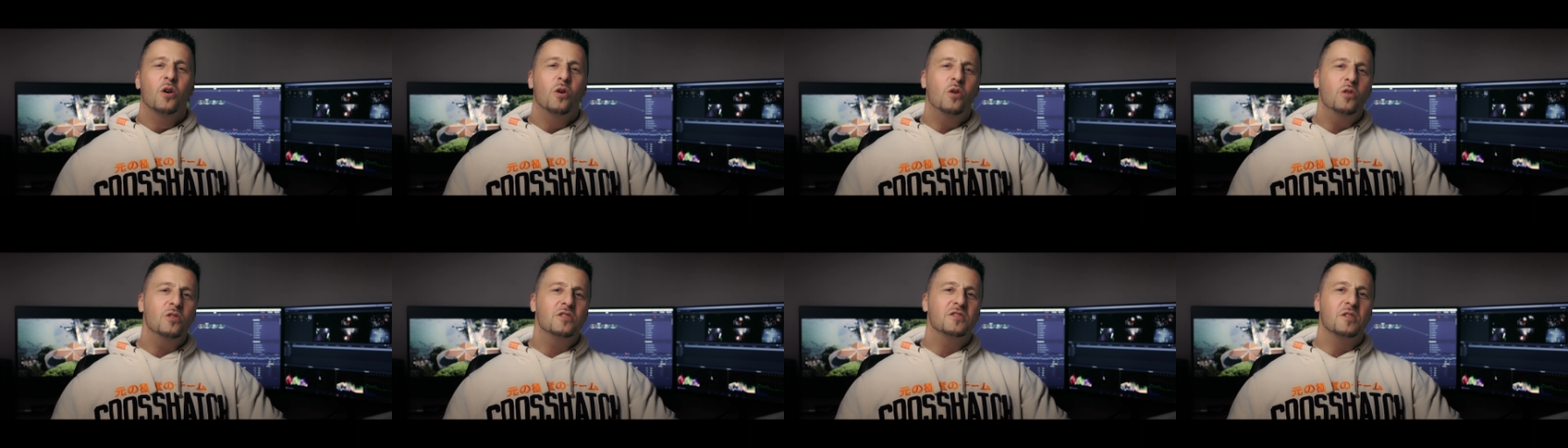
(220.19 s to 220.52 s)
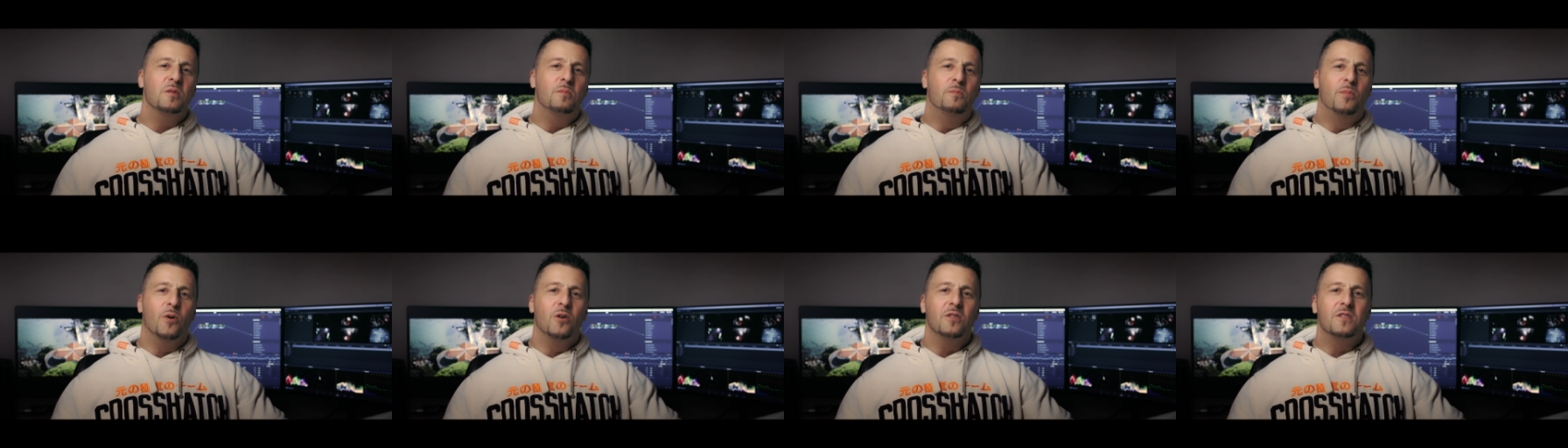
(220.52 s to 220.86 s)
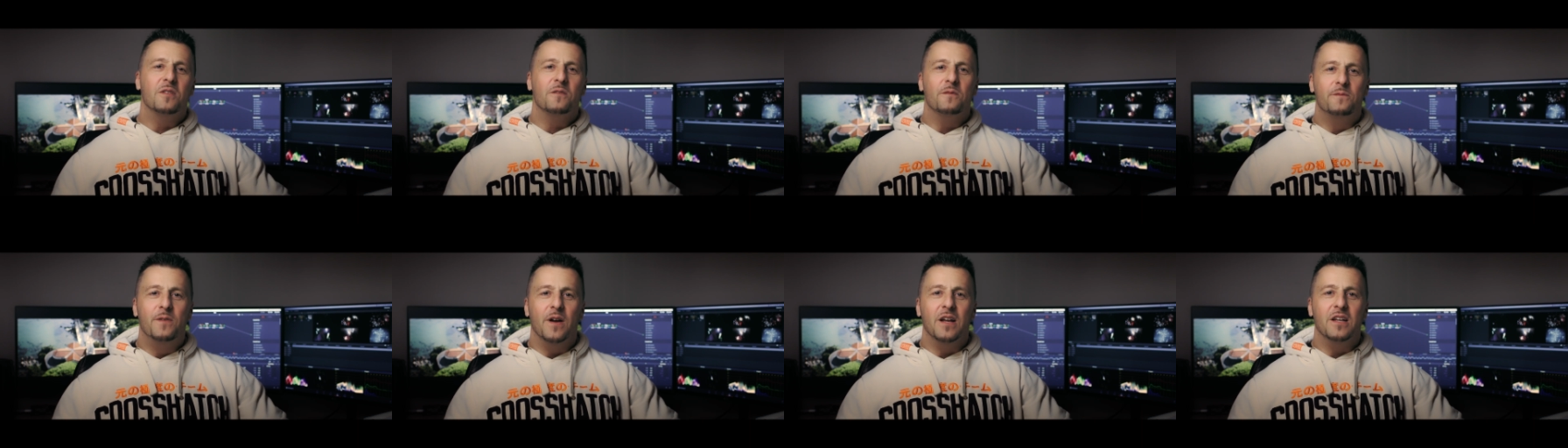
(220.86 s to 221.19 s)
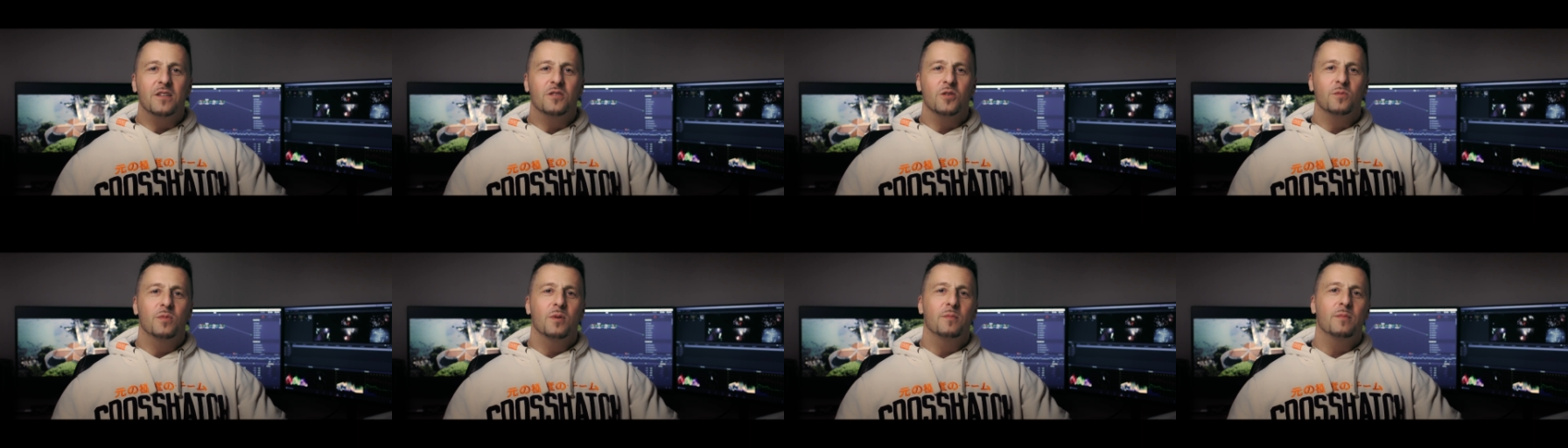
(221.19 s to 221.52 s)
Also important
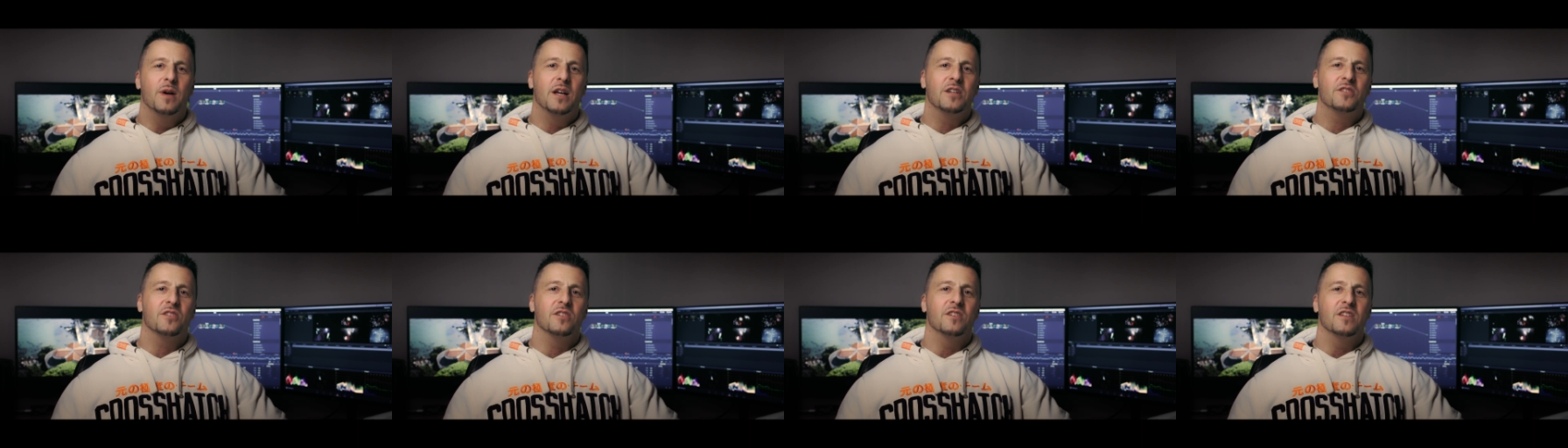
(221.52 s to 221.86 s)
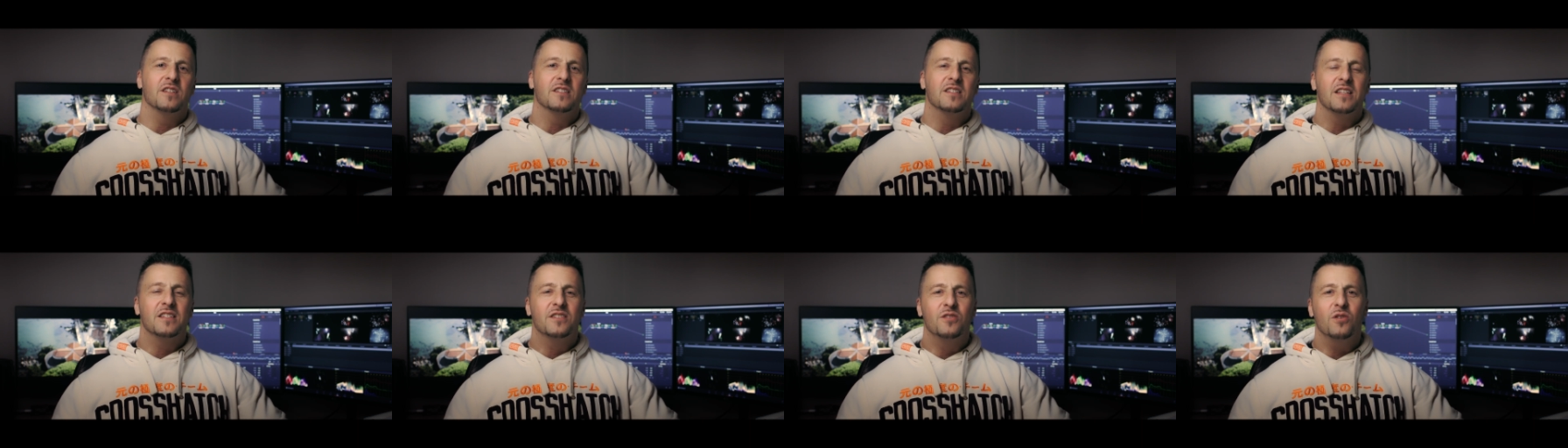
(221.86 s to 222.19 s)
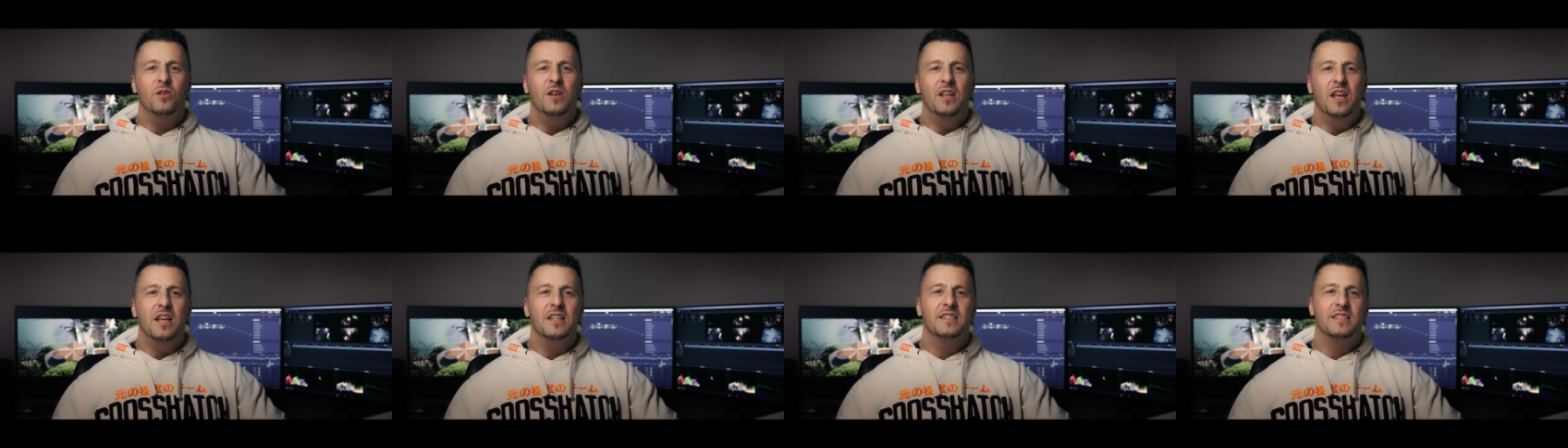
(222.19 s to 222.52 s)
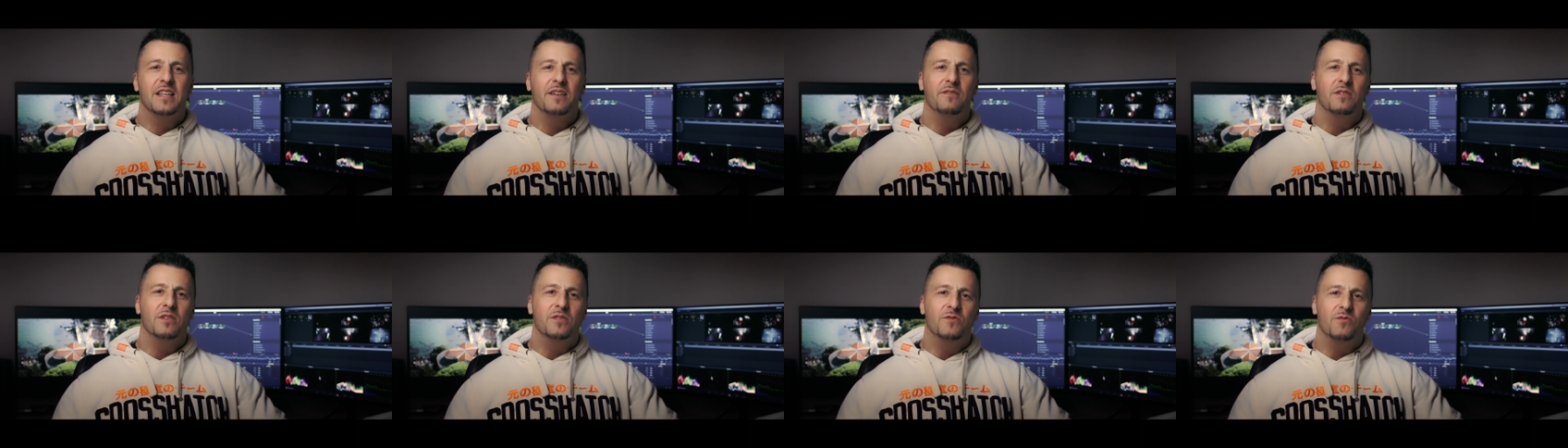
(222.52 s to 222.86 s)
thing to be mentioned is that Sony
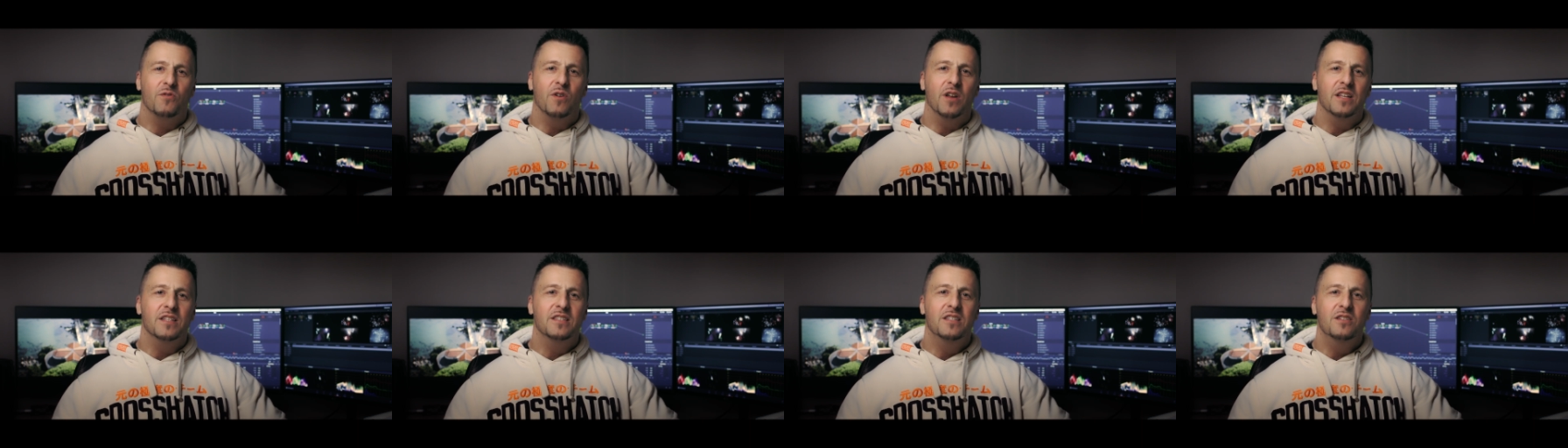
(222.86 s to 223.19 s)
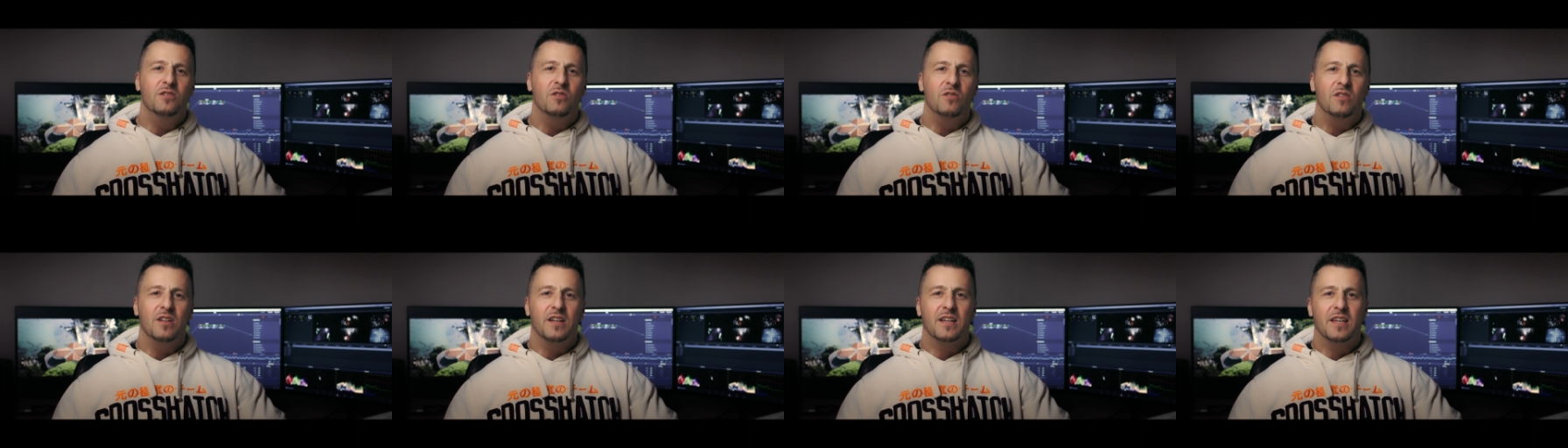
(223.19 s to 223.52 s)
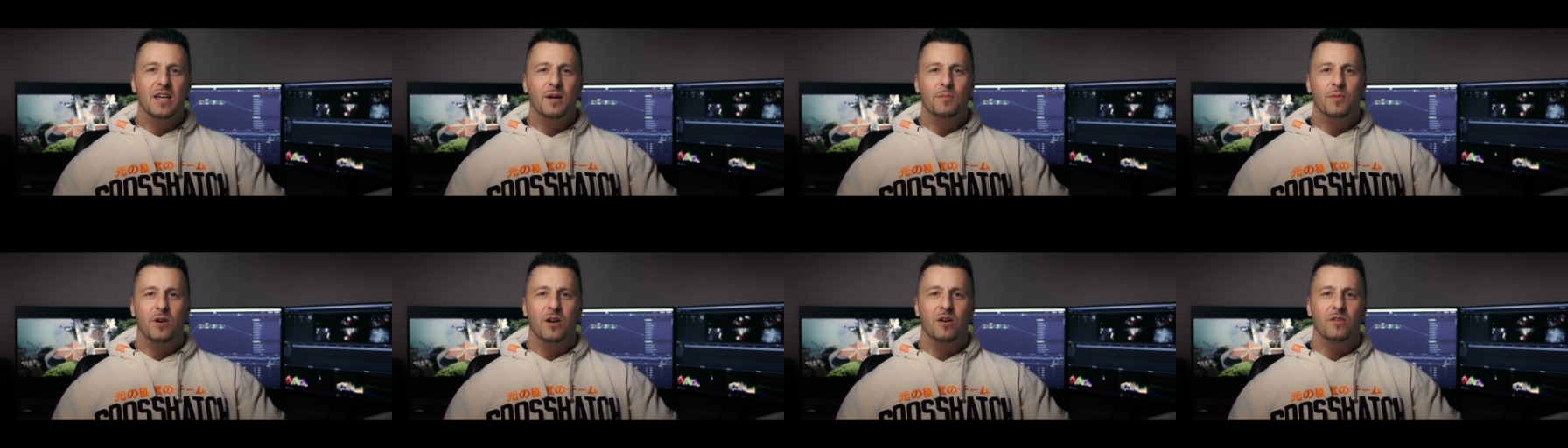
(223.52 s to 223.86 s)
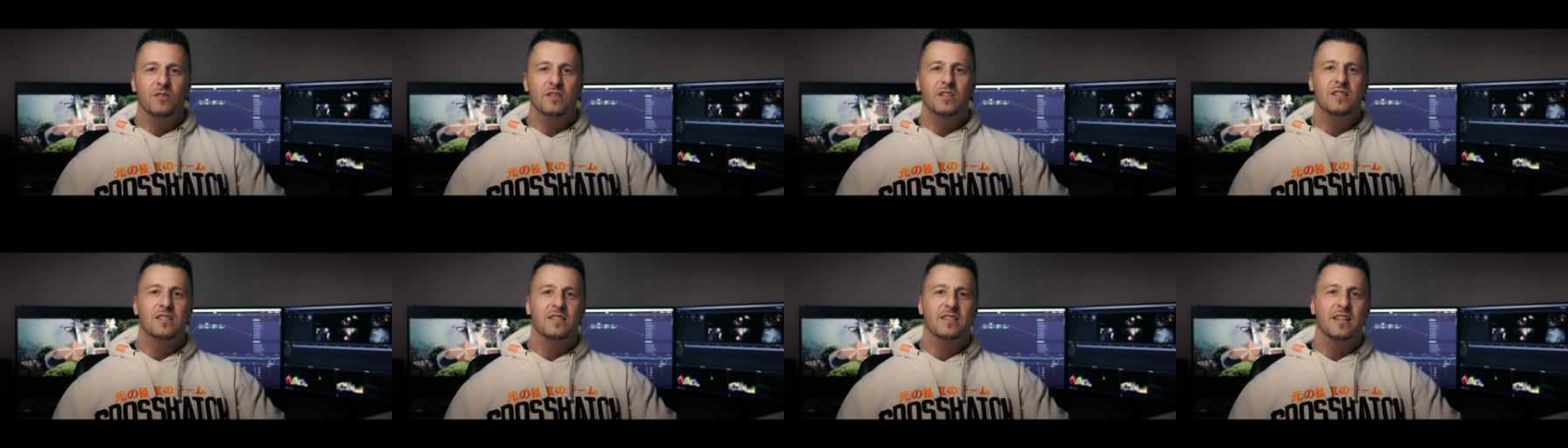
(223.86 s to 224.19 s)
a7 III is the only camera
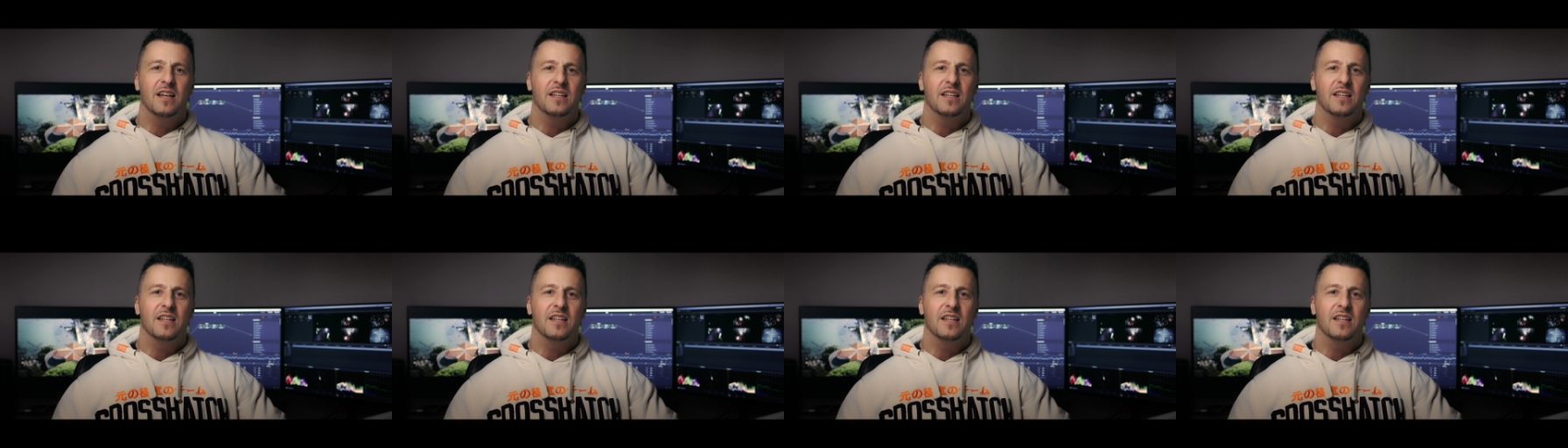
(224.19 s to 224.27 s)
on this